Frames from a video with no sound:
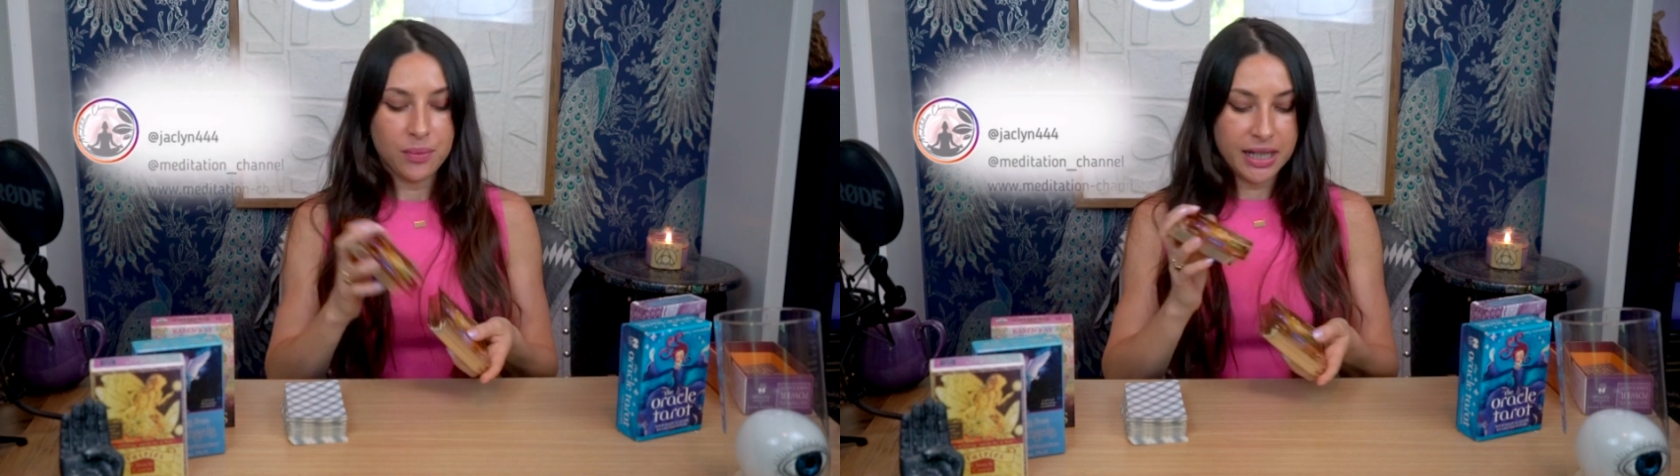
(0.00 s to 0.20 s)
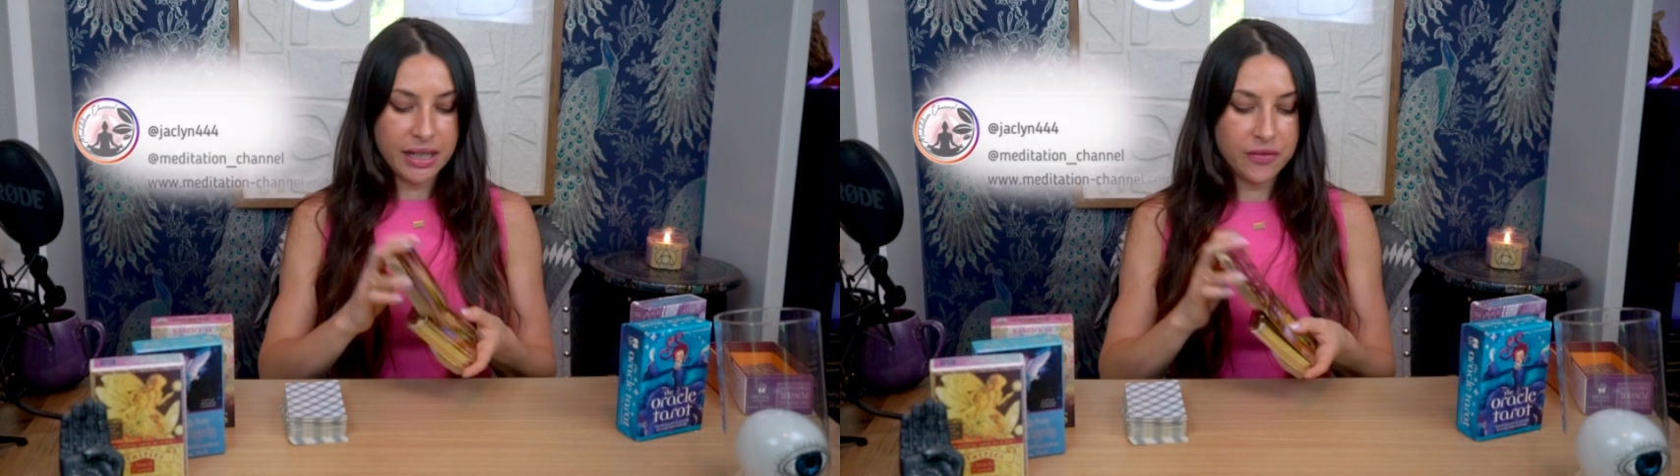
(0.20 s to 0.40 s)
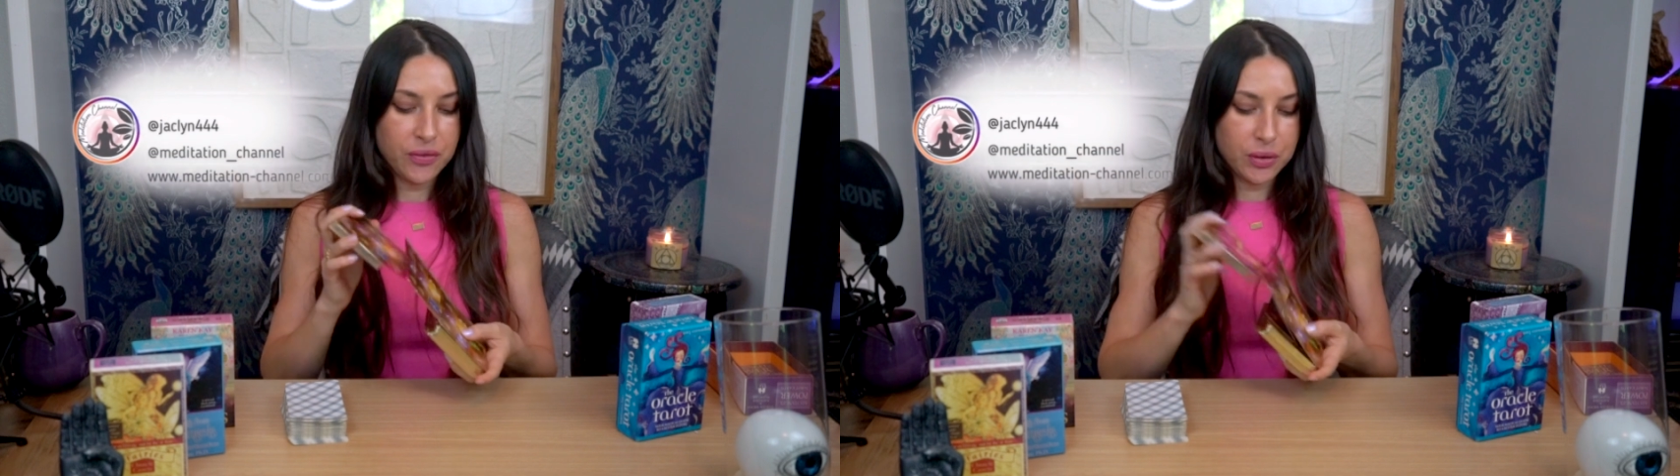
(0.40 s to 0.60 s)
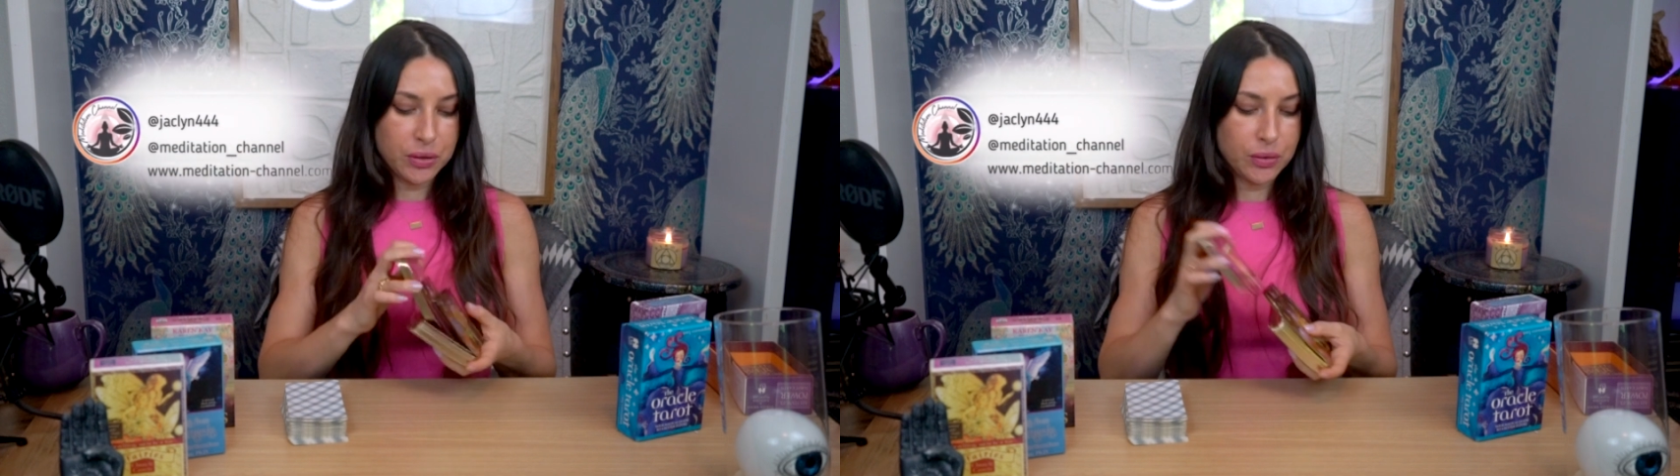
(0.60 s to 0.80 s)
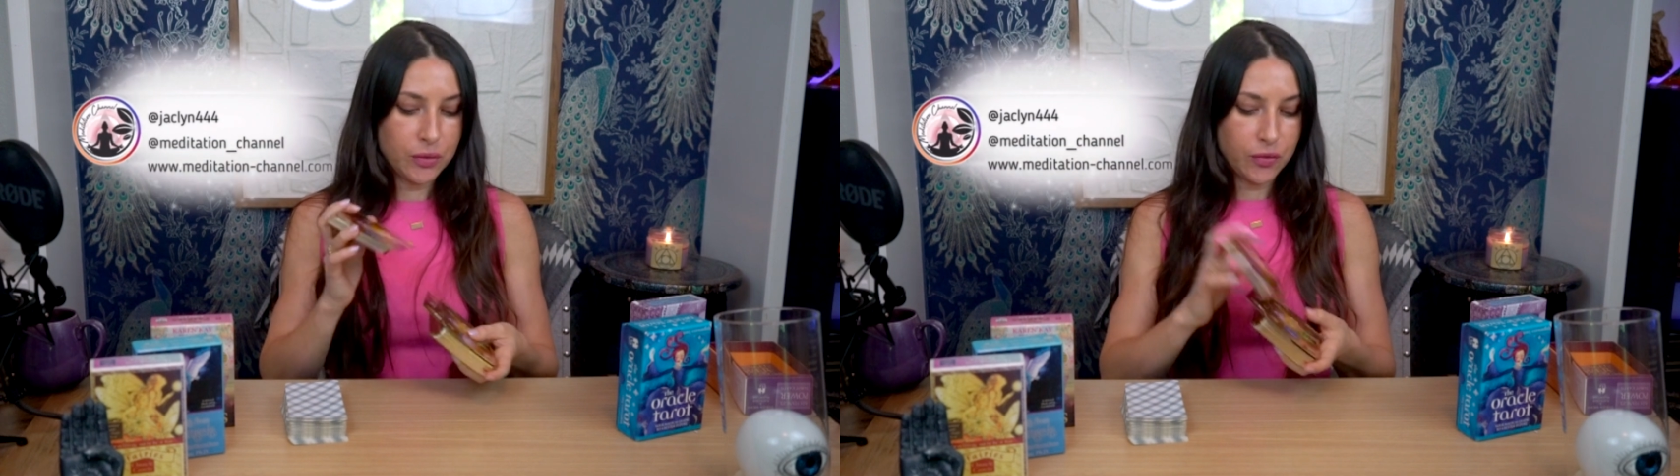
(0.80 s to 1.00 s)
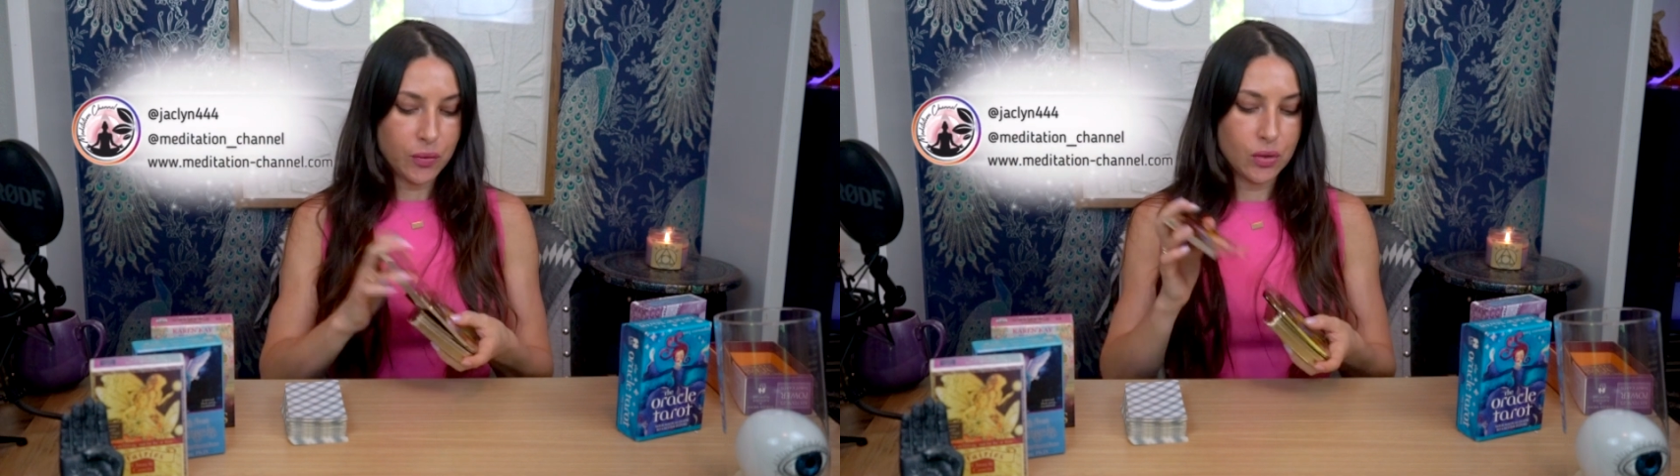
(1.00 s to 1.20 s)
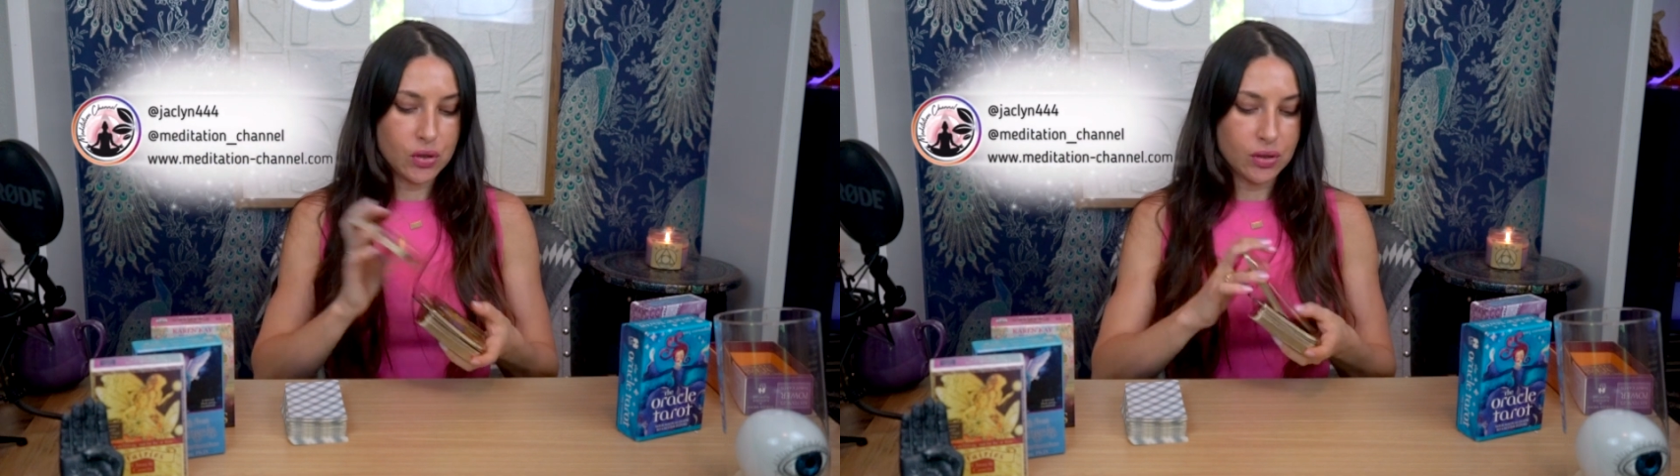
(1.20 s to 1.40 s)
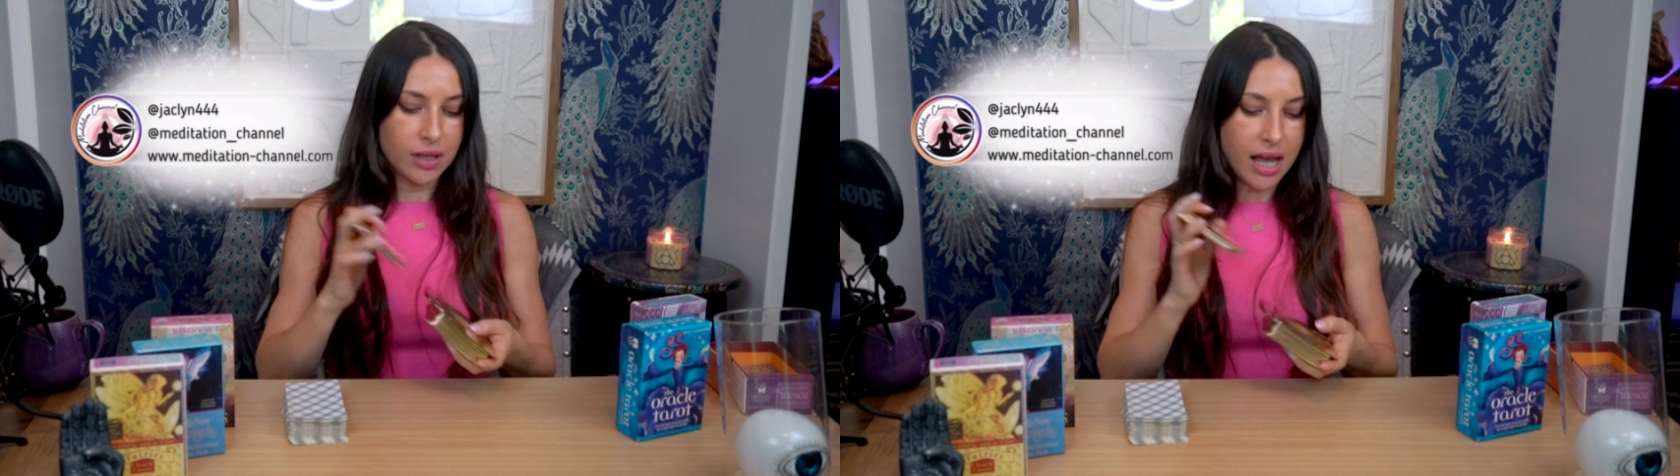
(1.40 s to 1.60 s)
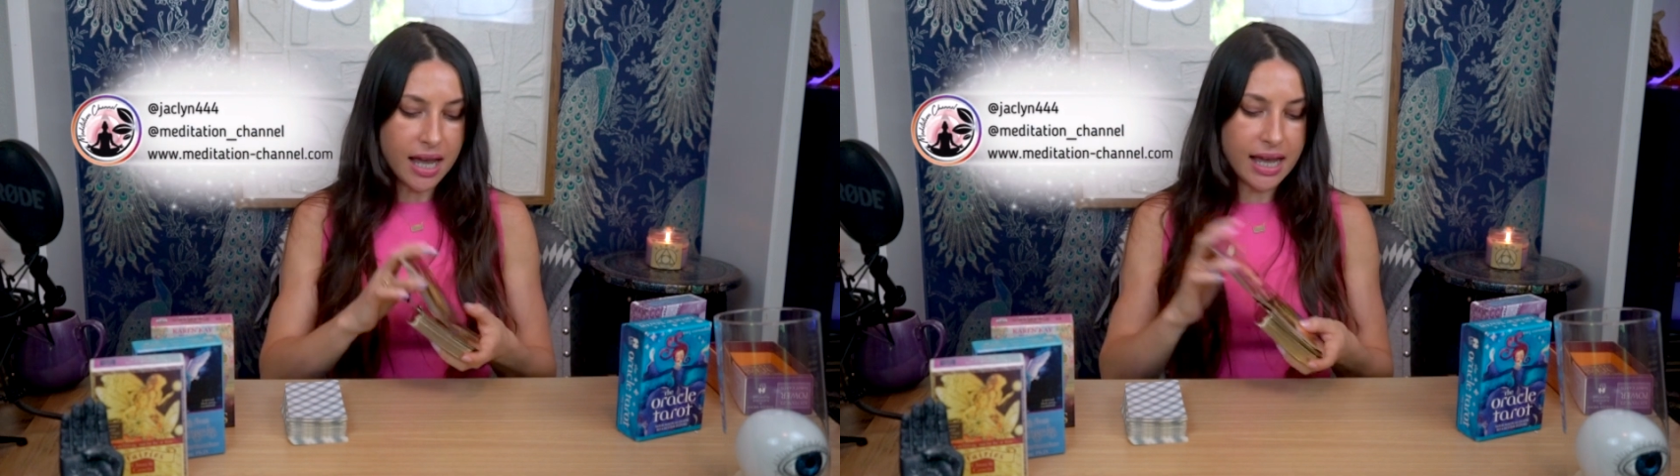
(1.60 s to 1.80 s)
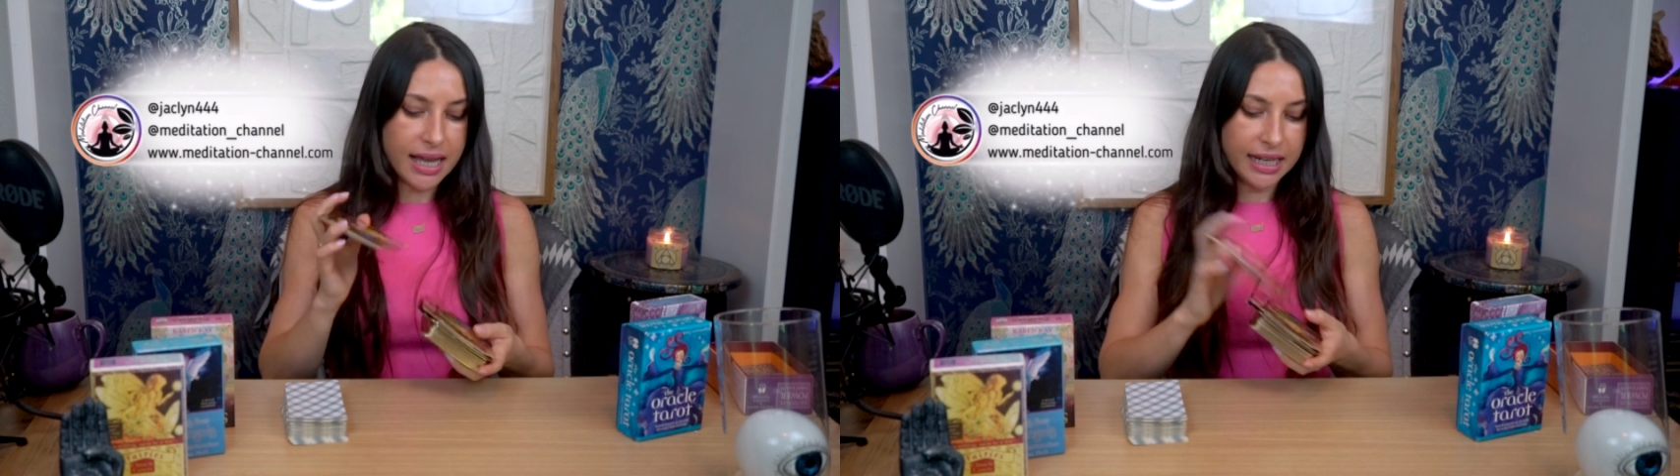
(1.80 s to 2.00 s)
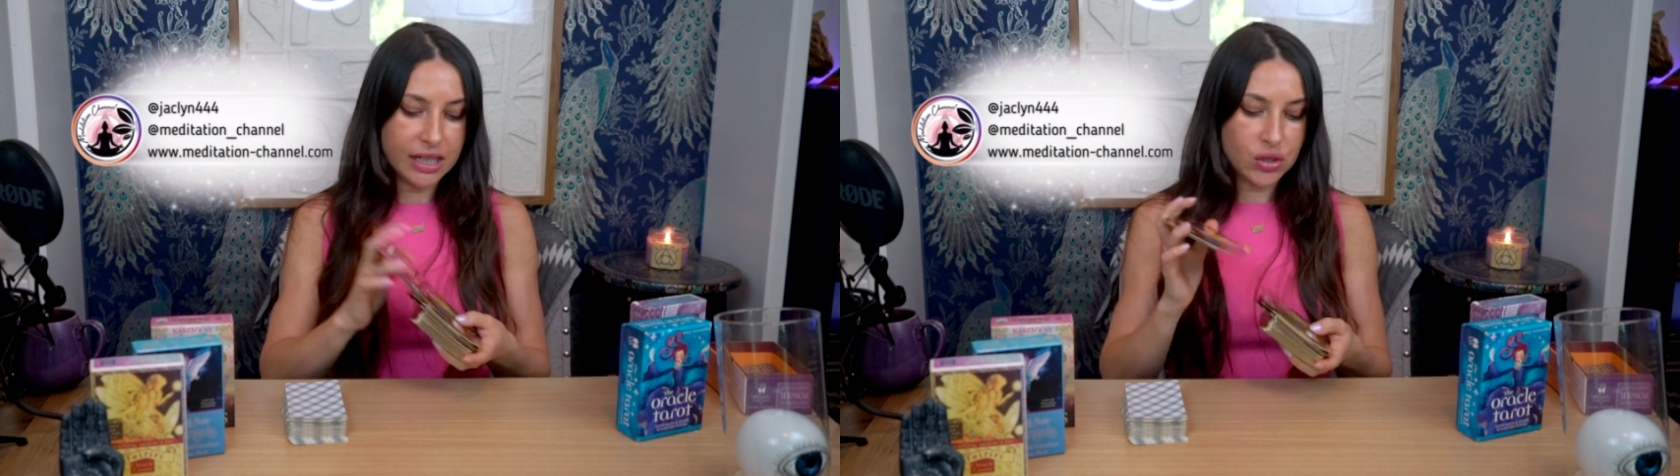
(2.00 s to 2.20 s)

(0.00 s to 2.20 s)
reading for you for July